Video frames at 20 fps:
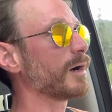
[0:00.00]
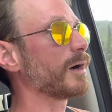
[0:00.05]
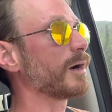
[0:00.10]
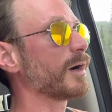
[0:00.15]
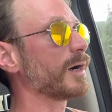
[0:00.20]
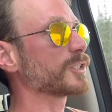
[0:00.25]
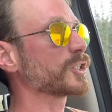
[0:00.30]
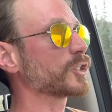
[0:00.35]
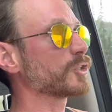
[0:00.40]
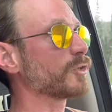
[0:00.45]

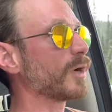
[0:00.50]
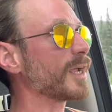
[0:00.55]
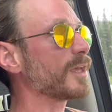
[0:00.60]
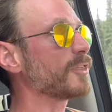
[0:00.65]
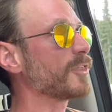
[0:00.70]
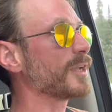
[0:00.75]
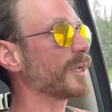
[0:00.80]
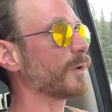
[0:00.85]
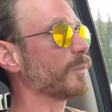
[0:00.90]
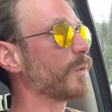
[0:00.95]
a
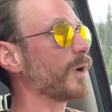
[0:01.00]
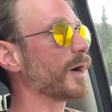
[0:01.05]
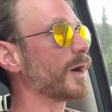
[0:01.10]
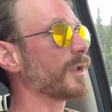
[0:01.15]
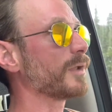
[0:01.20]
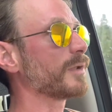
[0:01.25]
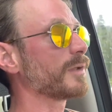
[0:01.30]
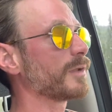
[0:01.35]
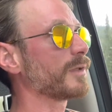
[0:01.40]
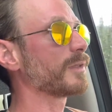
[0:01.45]
strengthening one,
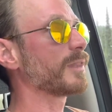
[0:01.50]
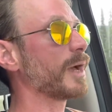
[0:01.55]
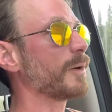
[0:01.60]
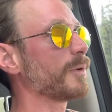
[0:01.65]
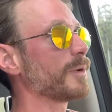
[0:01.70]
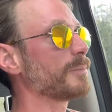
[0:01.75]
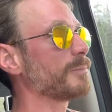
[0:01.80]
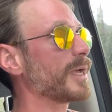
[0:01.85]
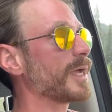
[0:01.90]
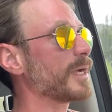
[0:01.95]
that
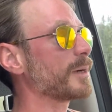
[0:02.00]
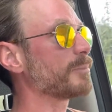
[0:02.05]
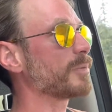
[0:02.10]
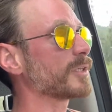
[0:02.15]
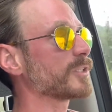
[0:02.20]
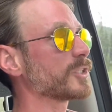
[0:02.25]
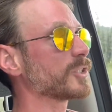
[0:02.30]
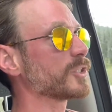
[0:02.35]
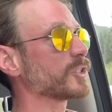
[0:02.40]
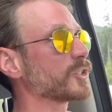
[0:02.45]
would make a
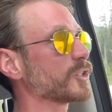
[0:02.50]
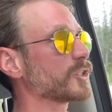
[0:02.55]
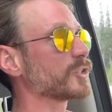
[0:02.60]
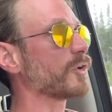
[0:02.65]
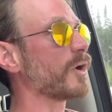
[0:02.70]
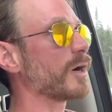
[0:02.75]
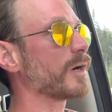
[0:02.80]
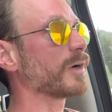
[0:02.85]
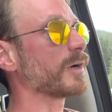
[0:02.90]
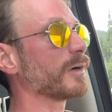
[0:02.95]
person
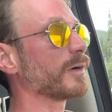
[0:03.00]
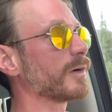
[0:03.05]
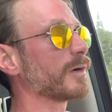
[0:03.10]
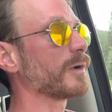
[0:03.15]
stronger.